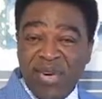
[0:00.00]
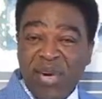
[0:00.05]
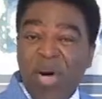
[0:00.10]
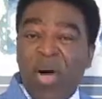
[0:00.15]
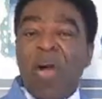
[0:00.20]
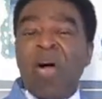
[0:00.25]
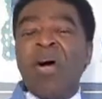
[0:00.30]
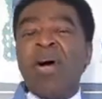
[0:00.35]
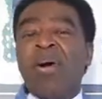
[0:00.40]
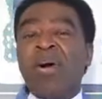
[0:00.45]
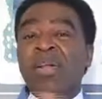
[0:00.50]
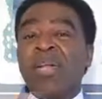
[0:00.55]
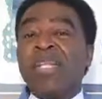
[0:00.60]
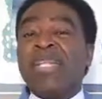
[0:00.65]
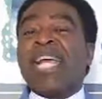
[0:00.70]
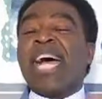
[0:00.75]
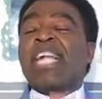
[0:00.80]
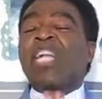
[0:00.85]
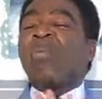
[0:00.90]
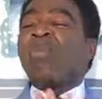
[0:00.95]
All
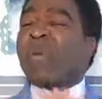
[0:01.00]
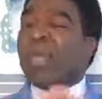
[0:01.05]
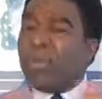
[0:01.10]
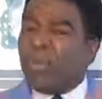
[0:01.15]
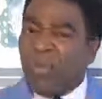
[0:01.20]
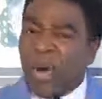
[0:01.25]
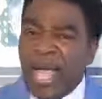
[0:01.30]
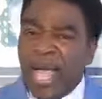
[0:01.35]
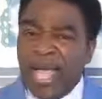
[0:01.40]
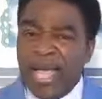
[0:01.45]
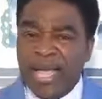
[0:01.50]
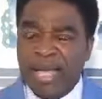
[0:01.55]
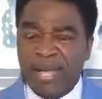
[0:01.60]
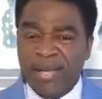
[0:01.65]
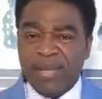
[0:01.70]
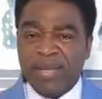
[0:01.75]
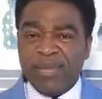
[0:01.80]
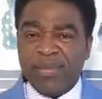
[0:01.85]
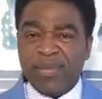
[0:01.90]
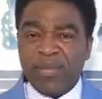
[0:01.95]
that we were.
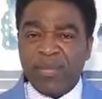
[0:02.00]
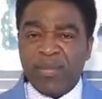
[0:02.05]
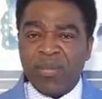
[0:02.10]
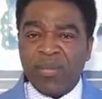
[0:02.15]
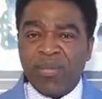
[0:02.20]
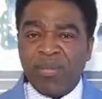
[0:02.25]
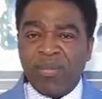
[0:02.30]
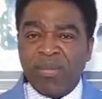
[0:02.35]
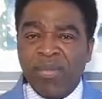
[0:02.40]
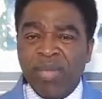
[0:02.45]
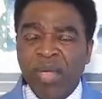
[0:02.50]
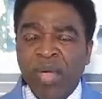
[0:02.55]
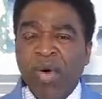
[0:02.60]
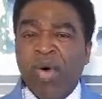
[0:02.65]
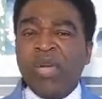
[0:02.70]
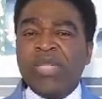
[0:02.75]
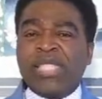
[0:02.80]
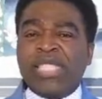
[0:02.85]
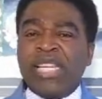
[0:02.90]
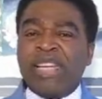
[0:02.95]

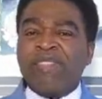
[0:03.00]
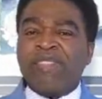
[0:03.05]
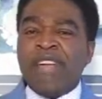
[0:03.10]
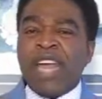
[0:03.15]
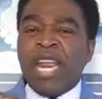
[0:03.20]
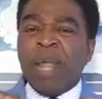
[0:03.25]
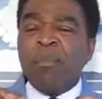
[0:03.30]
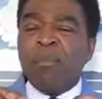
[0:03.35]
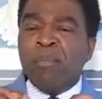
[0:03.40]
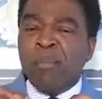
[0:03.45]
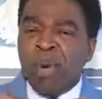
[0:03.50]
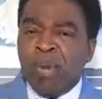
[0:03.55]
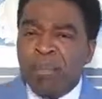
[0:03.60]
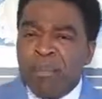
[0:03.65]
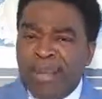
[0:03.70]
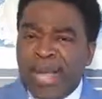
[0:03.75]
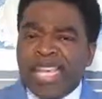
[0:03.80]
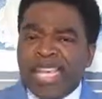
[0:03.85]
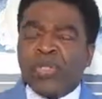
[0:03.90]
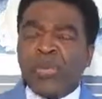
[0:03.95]
Until the very
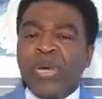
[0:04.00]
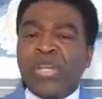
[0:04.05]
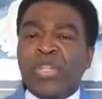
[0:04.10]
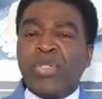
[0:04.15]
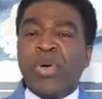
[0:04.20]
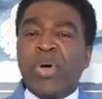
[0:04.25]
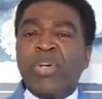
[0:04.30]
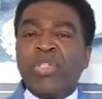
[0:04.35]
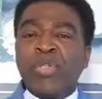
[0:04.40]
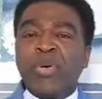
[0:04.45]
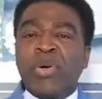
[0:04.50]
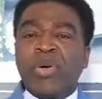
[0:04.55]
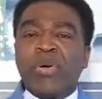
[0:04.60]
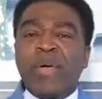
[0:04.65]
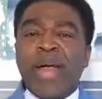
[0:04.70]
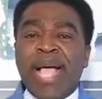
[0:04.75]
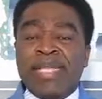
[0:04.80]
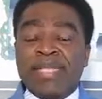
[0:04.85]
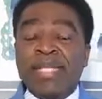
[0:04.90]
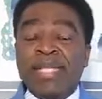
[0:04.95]
moment we turn to
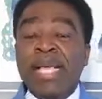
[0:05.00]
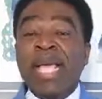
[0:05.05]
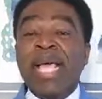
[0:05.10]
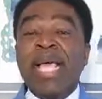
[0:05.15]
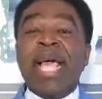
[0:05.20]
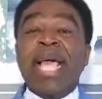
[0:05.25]
Christ,